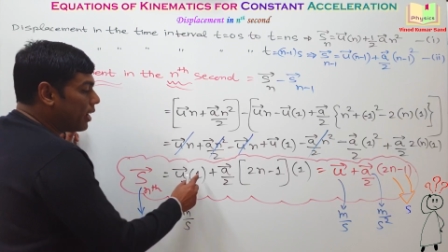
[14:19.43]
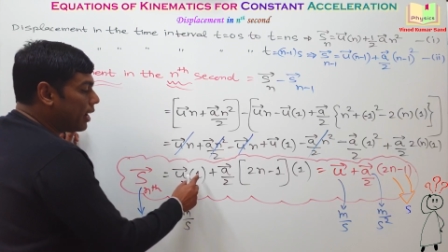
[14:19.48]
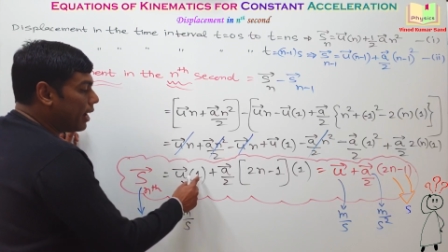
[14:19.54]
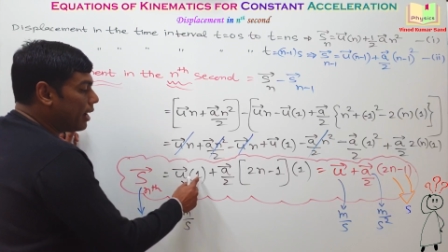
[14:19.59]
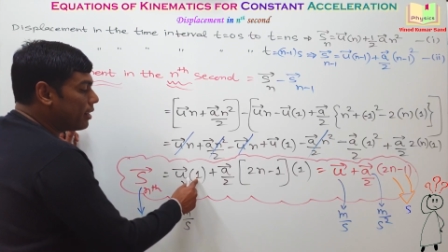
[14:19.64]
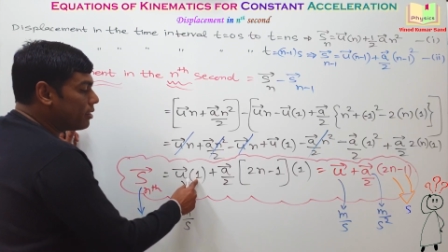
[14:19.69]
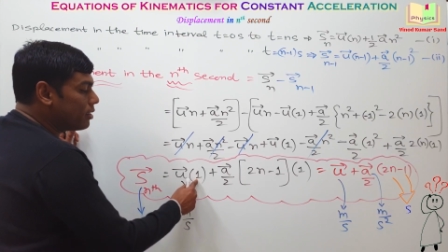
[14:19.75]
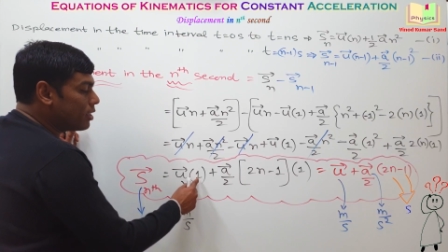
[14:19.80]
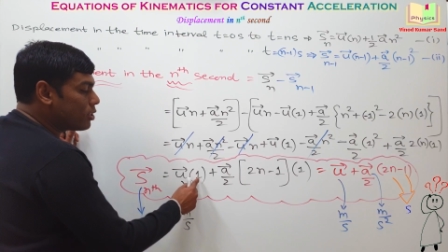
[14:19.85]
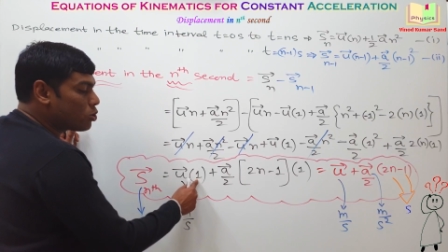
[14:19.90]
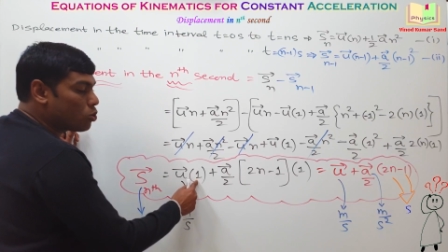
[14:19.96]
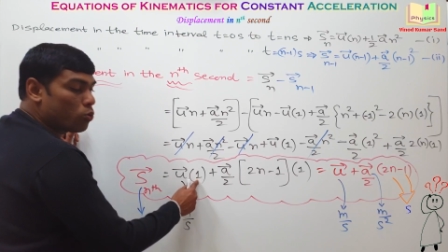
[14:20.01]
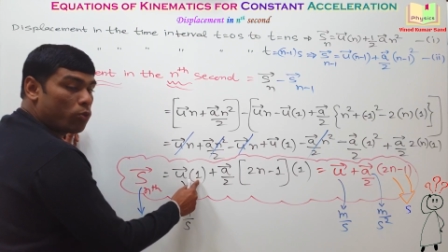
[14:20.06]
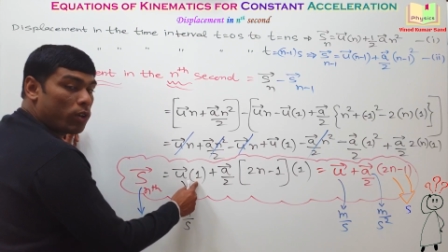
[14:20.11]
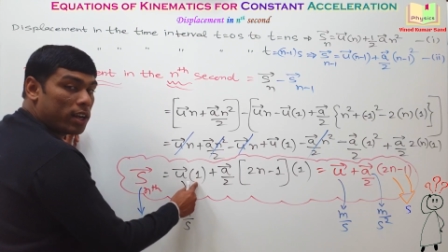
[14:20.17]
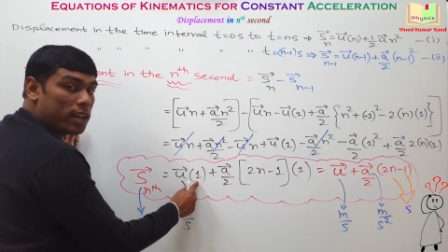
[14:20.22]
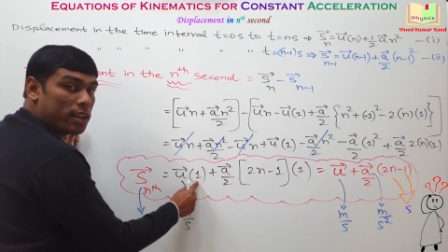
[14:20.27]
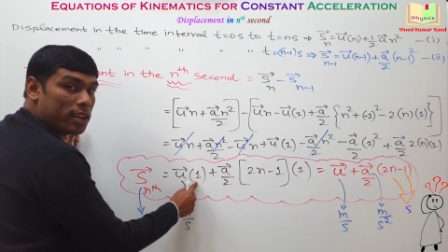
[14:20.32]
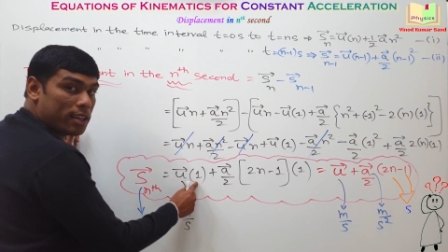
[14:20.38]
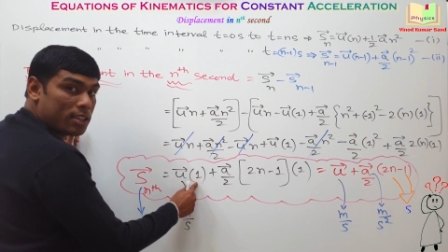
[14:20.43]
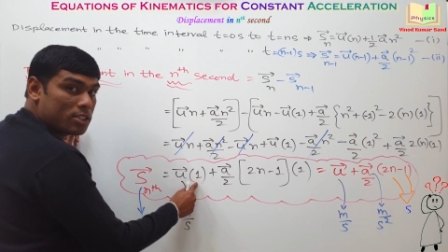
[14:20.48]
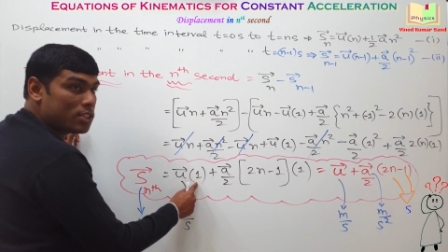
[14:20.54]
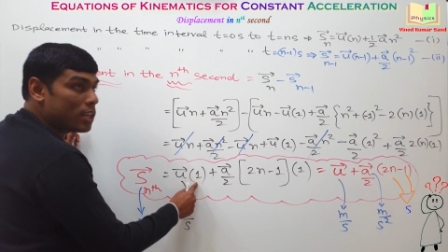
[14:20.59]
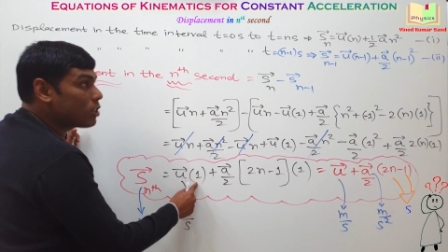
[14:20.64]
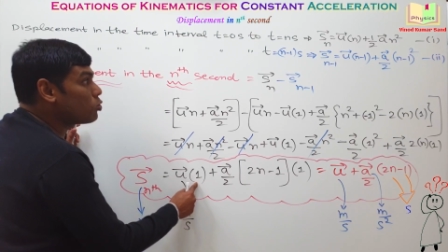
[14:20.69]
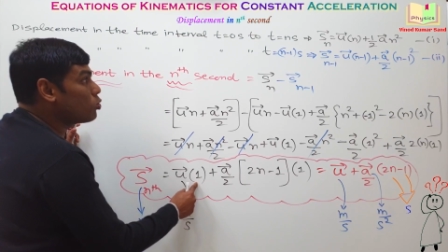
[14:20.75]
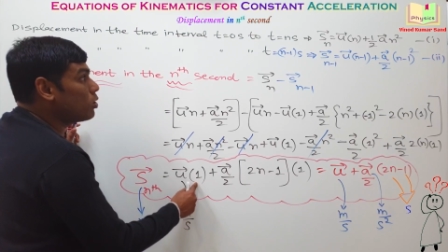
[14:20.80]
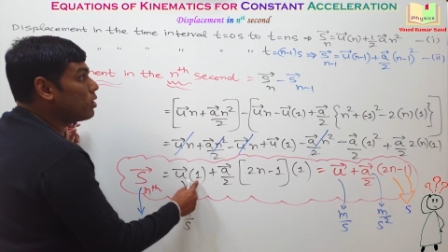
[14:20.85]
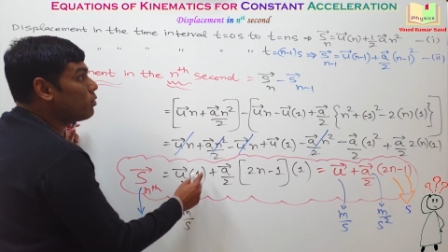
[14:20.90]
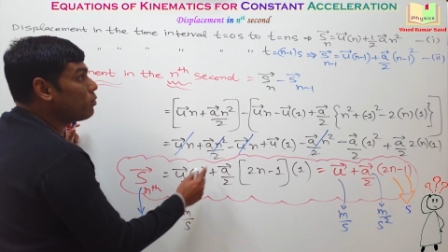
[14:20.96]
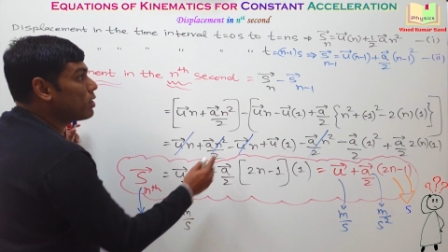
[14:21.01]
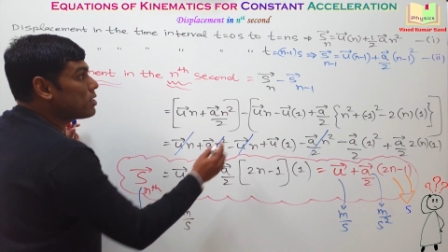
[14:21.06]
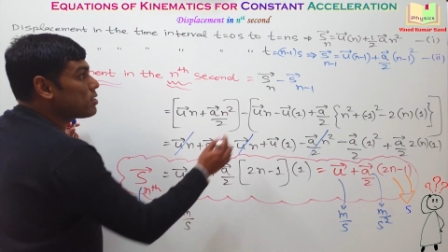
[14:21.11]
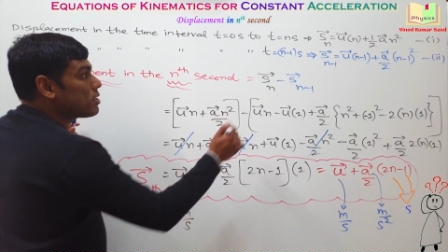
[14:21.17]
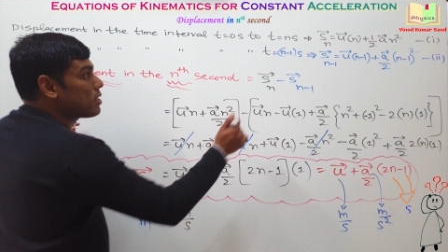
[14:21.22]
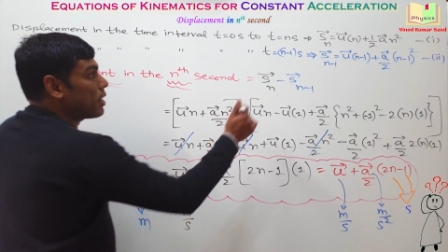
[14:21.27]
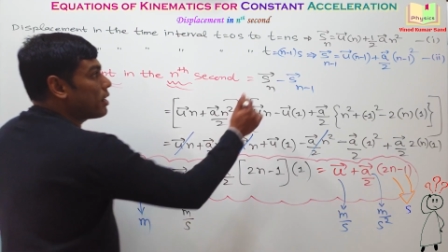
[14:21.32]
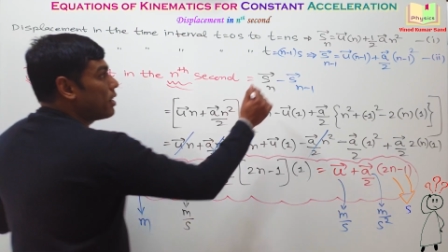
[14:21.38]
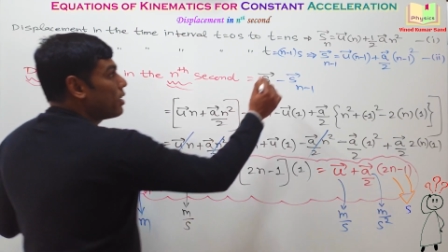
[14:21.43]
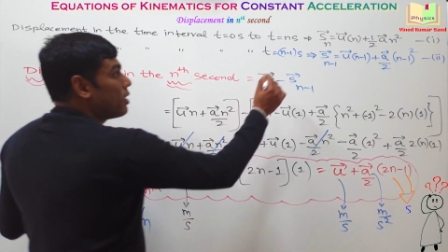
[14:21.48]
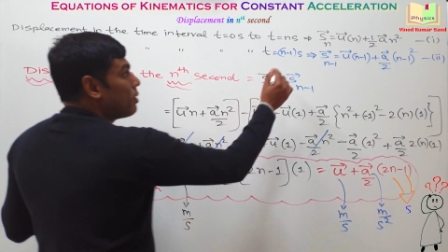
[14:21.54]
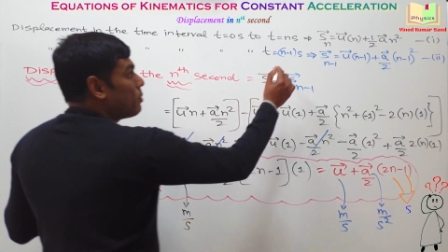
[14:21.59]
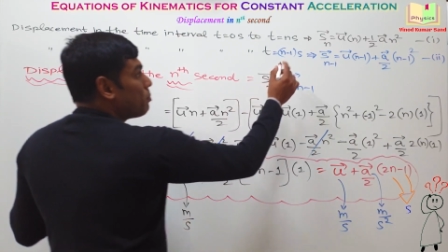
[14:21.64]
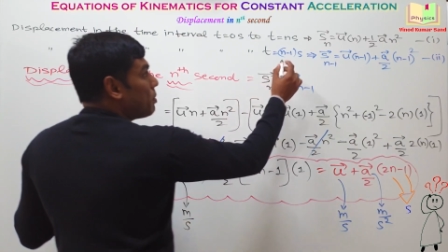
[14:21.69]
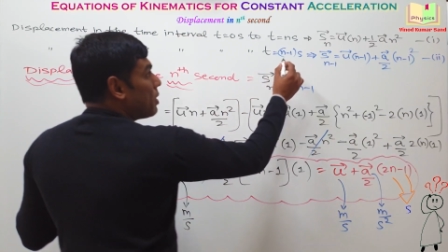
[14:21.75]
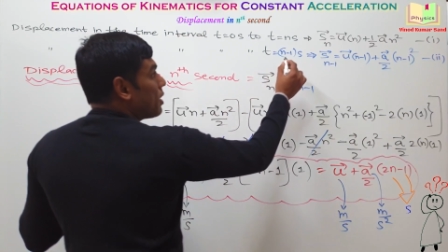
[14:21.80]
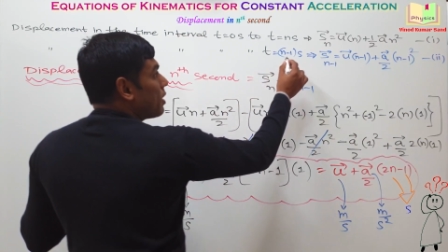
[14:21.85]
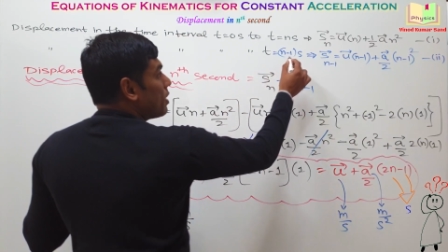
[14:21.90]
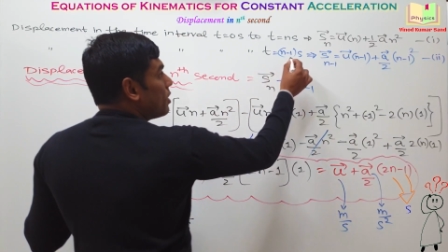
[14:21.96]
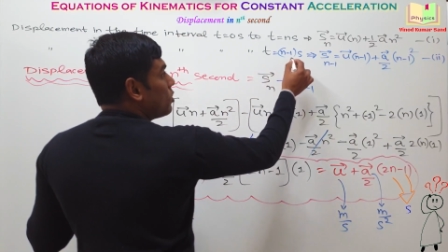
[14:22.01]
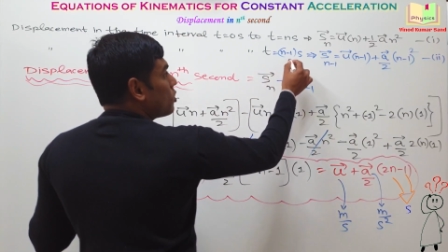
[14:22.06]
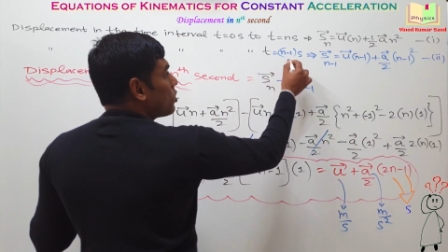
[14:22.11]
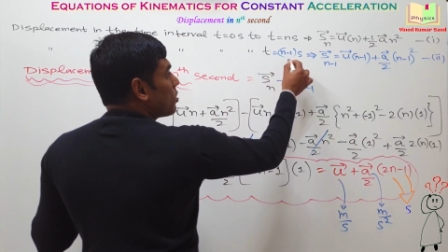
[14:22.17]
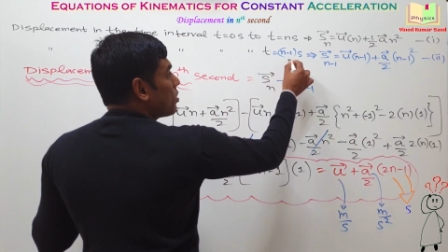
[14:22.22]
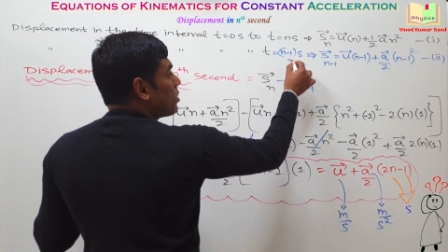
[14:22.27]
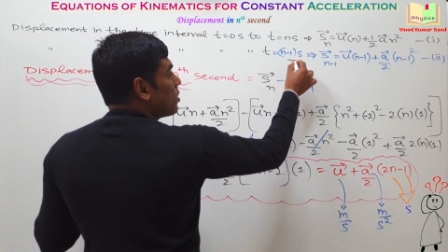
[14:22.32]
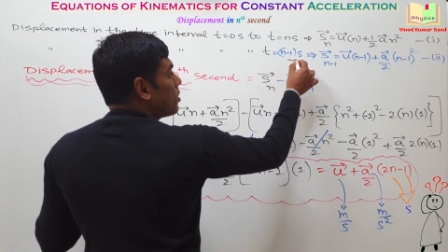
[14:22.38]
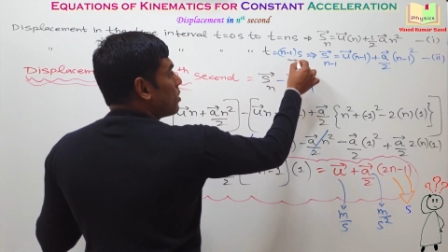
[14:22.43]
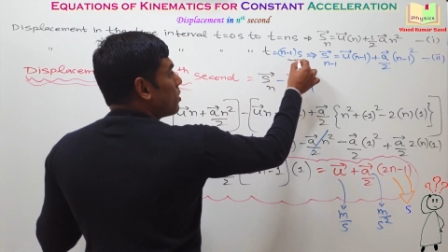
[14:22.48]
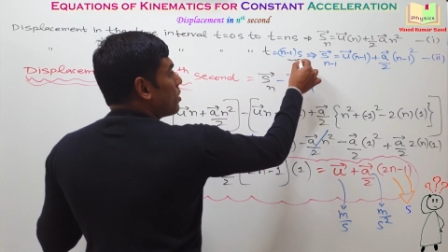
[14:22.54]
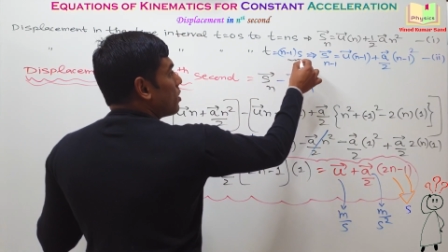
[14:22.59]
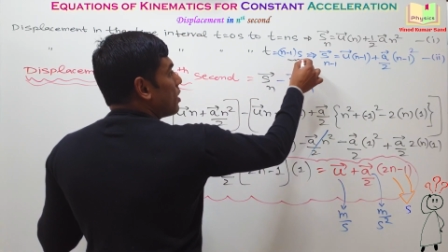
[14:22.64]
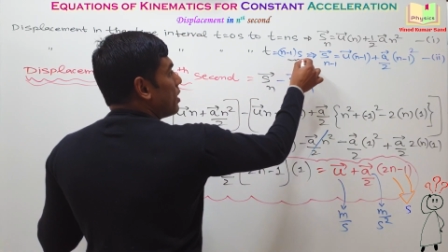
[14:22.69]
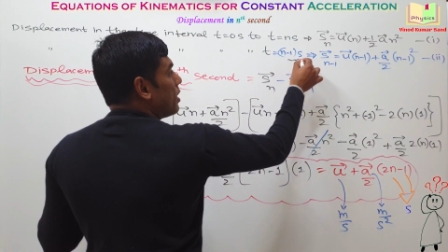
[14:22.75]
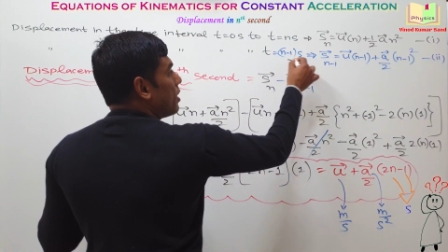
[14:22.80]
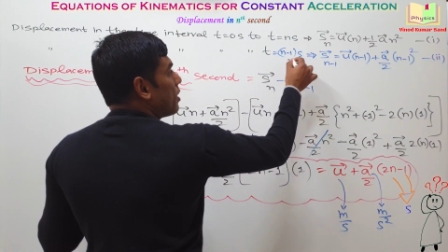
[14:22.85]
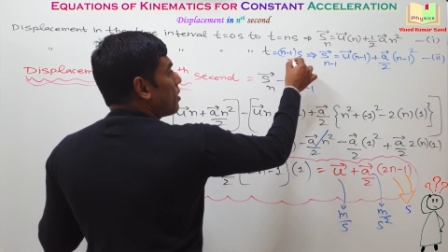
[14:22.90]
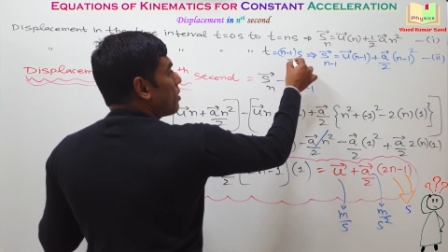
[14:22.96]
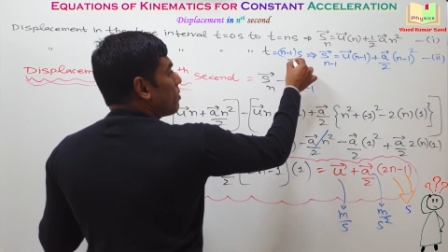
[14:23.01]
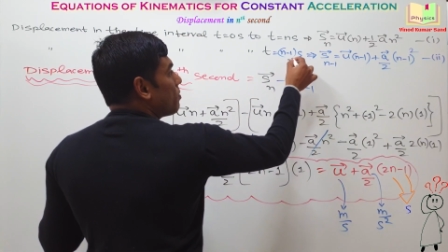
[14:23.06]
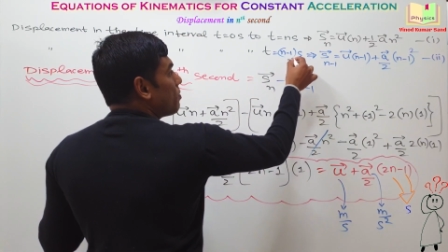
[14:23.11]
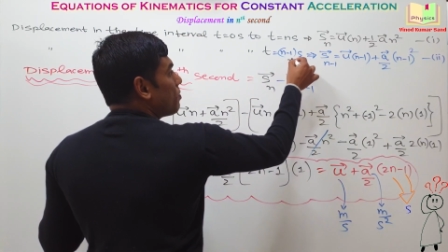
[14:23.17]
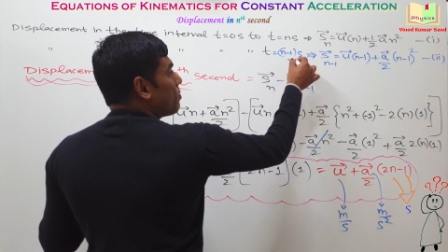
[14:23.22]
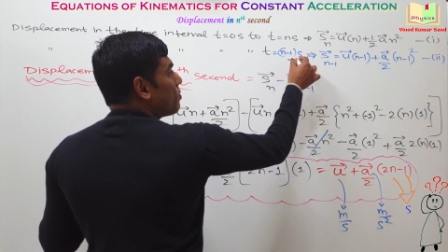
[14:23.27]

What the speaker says: And this 1 is actually 1 second. Pay attention here.